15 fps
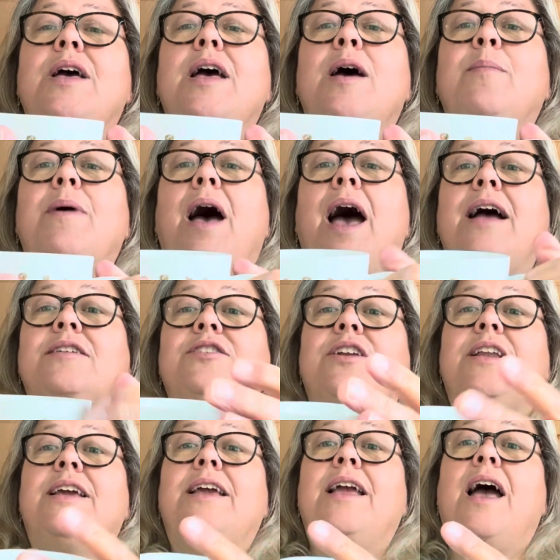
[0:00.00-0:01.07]
But
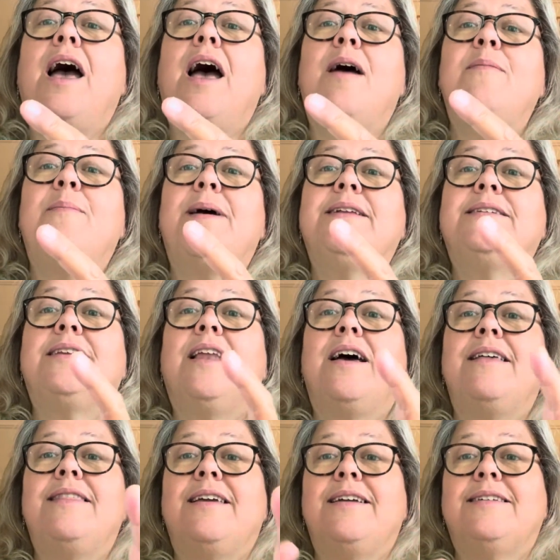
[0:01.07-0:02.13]
actually I'm better
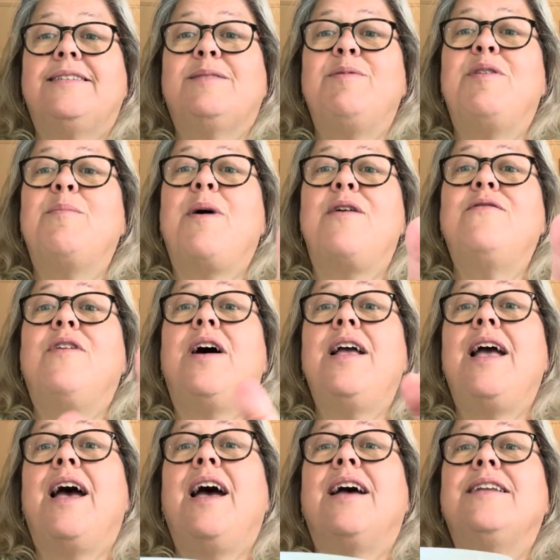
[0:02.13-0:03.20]
like this with my right
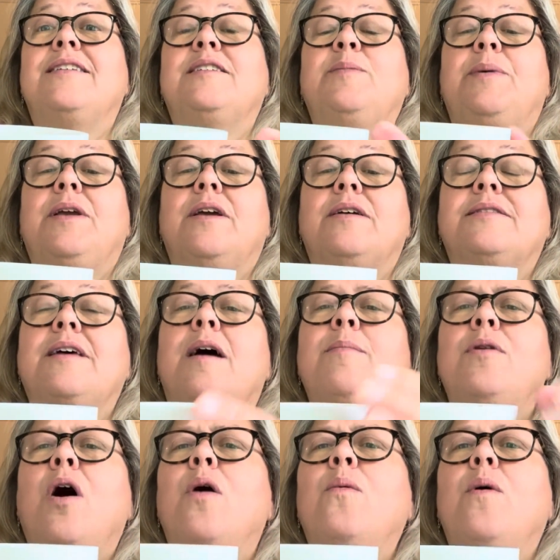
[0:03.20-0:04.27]
hand because I'm
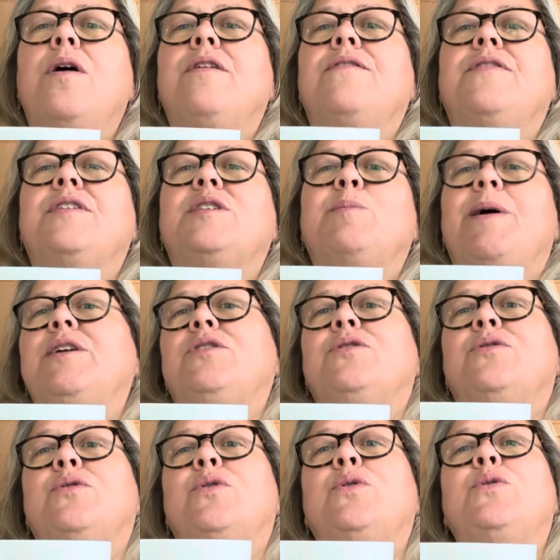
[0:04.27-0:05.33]
not one of the
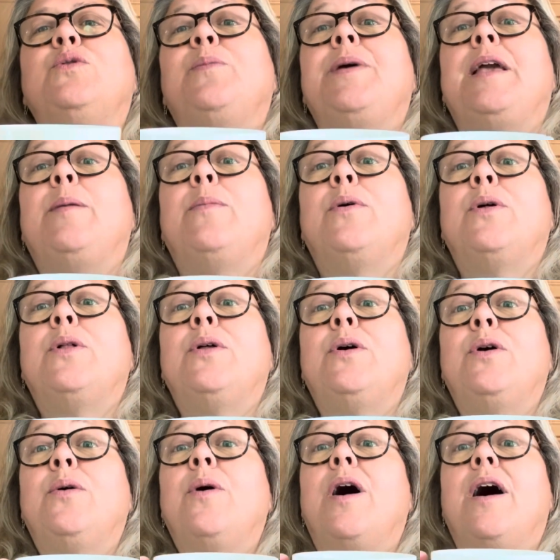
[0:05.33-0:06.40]
special cool people
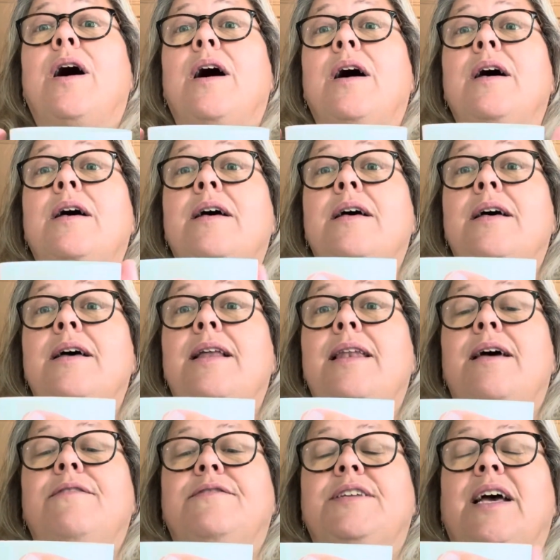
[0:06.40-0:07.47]
who are
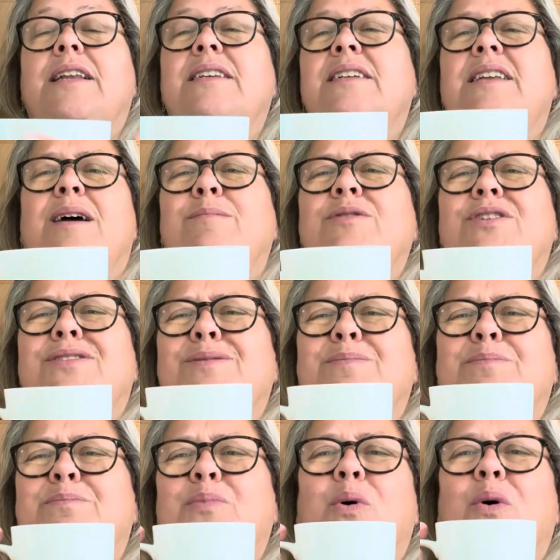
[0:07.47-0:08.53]
left-handed. I'm just
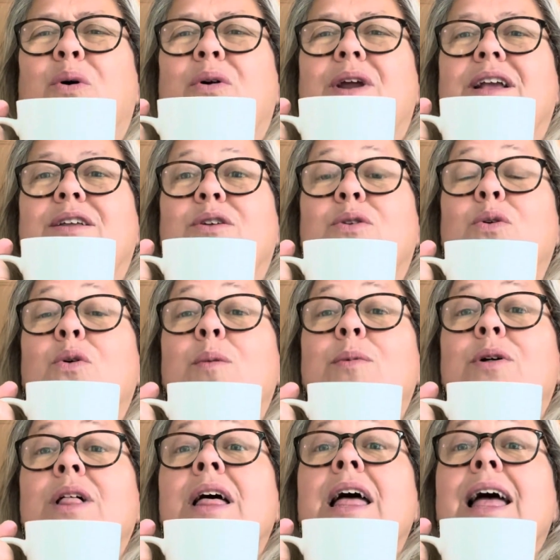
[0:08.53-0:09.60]
boring and
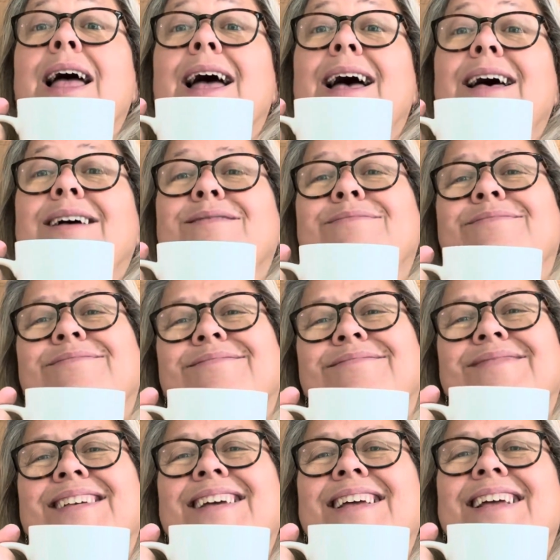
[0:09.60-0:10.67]
normal.
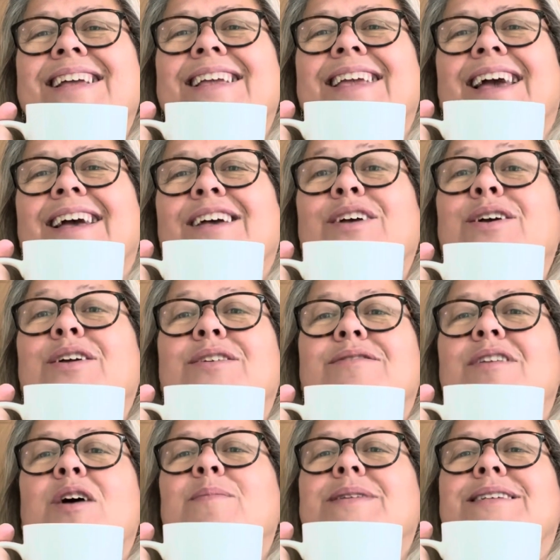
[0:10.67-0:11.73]
Yeah,
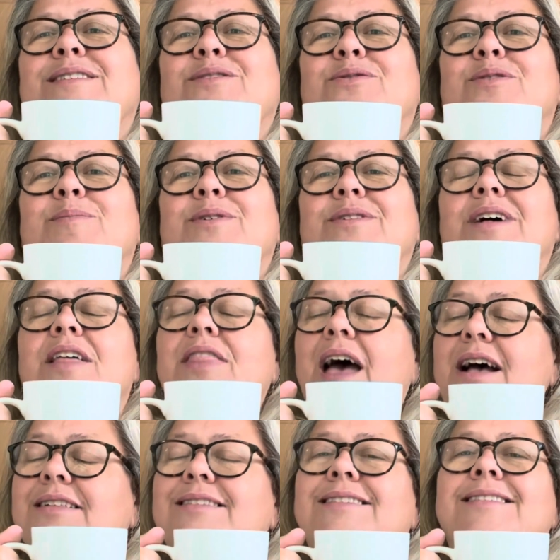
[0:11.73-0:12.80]
nobody's normal.
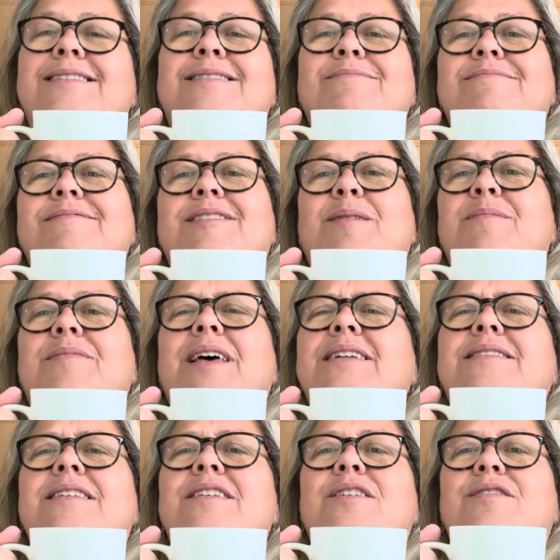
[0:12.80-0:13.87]
That's
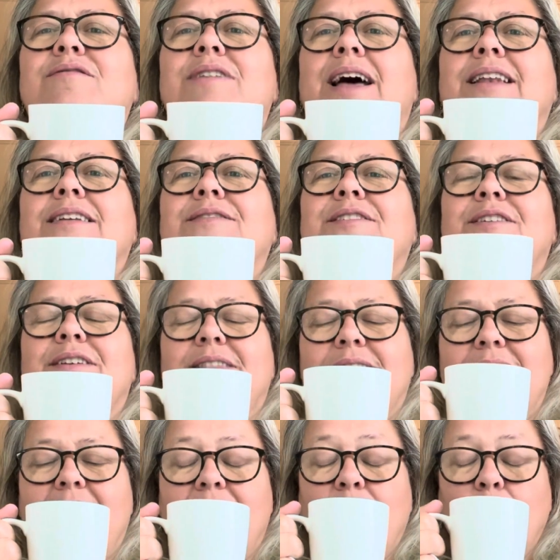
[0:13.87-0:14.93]
another rant for another
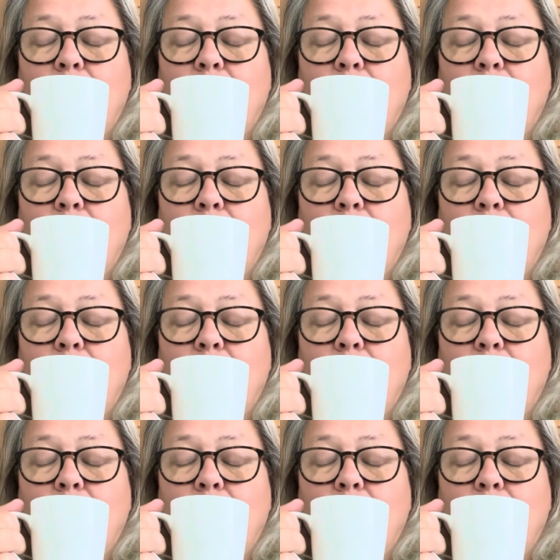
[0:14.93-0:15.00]
day.